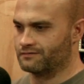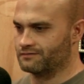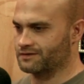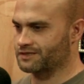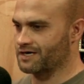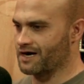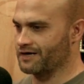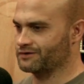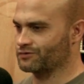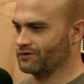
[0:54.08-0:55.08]
this guy
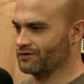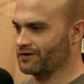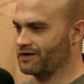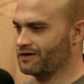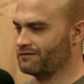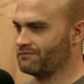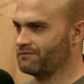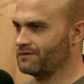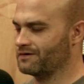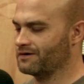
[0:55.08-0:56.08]
is really
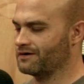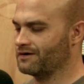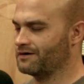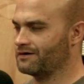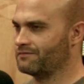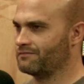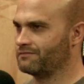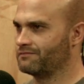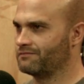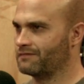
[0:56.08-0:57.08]
uh,
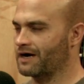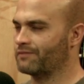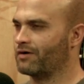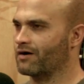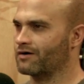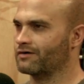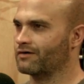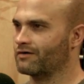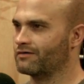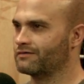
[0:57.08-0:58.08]
my
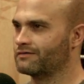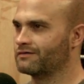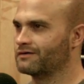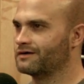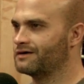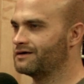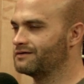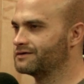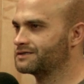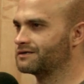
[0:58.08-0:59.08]
partner
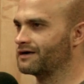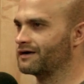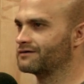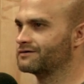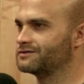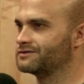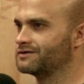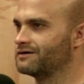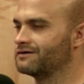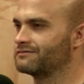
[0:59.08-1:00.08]
in this thing because
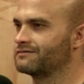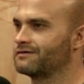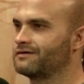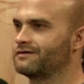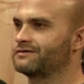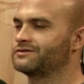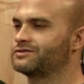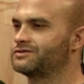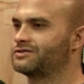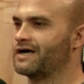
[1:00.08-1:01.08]
uh,
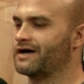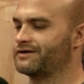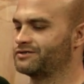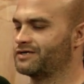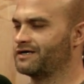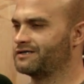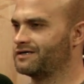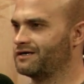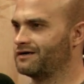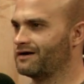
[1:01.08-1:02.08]
Chad and
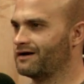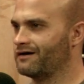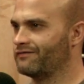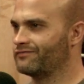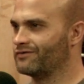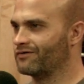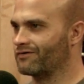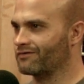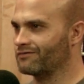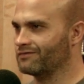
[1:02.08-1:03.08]
JT have
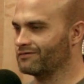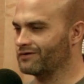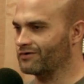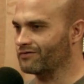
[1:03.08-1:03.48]
their little